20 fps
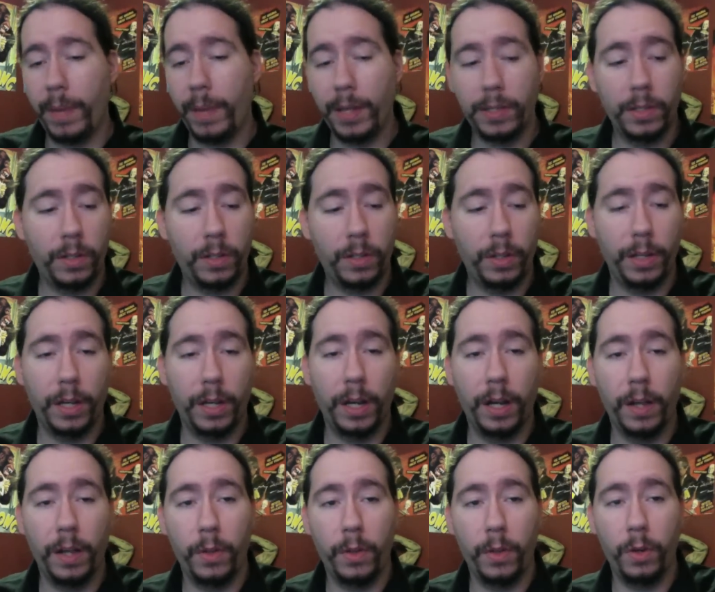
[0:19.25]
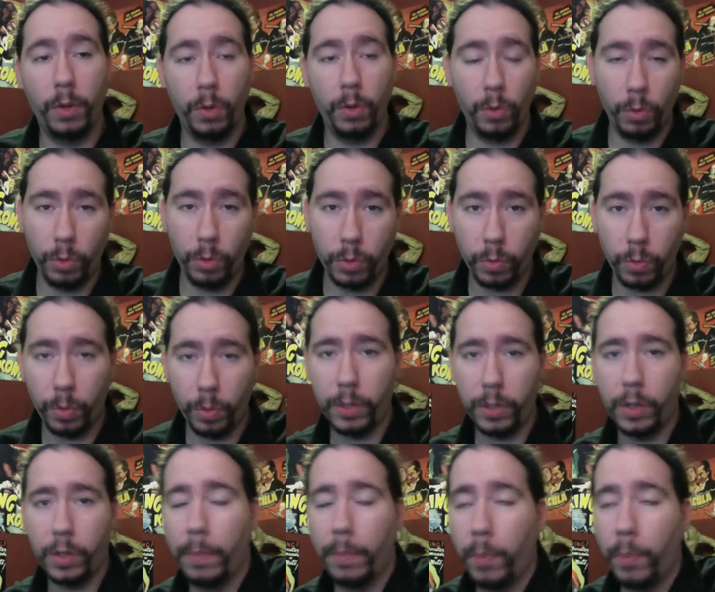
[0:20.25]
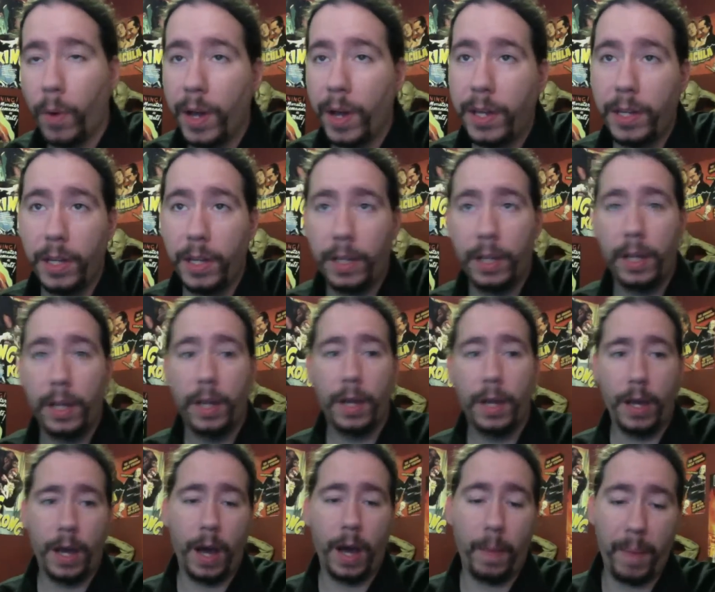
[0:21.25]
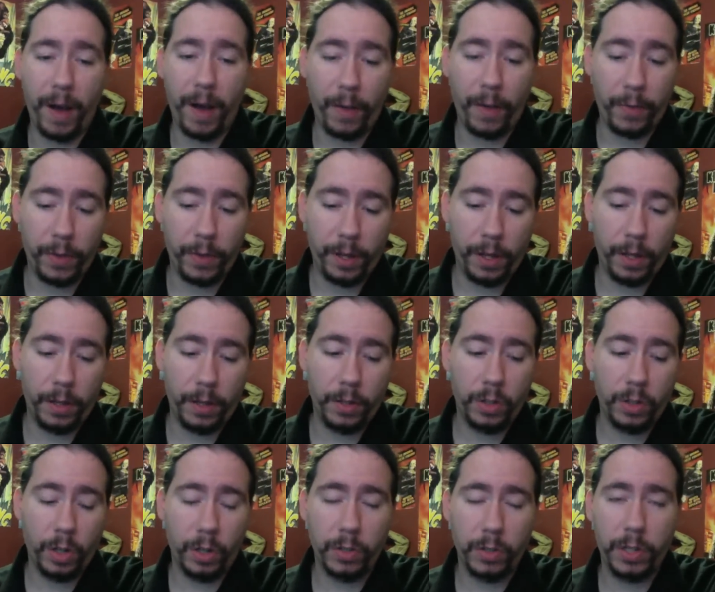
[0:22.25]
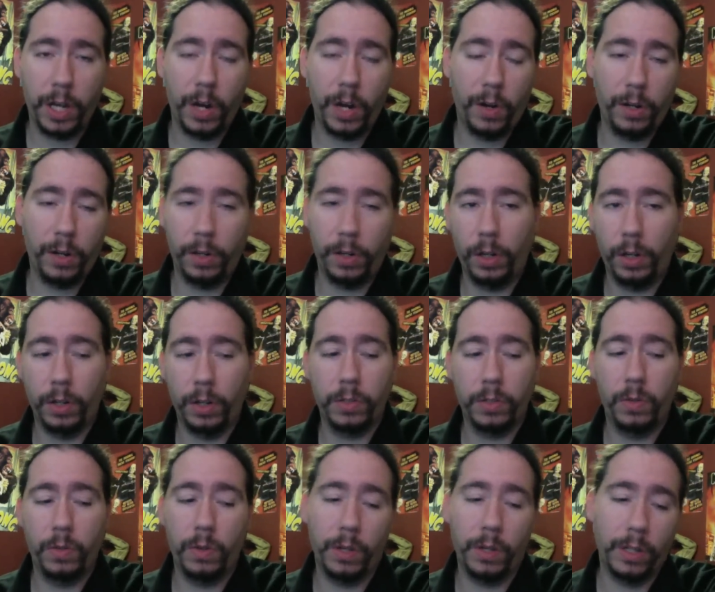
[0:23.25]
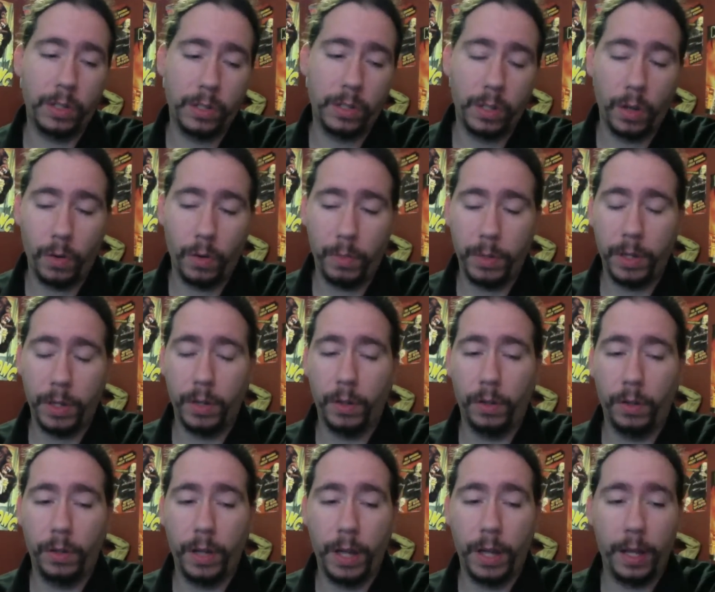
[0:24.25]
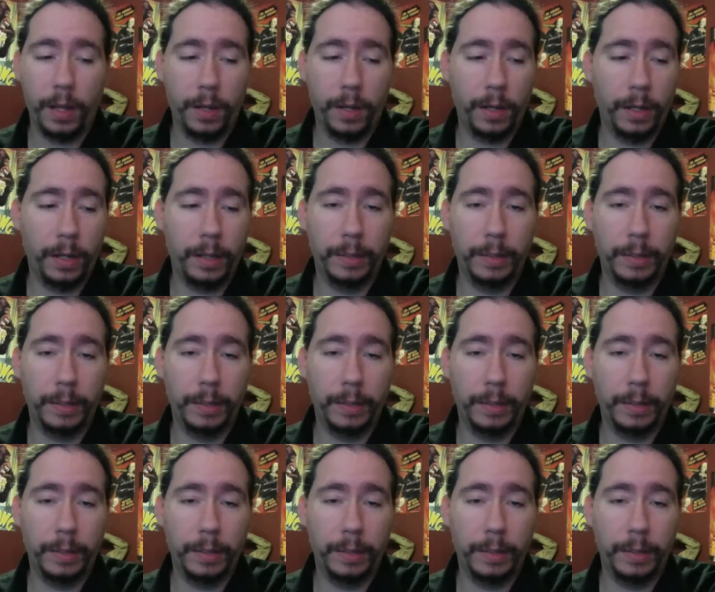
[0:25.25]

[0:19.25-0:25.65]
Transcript: Basically, the news really started breaking about the Charles Carreon lawsuit against Oatmeal and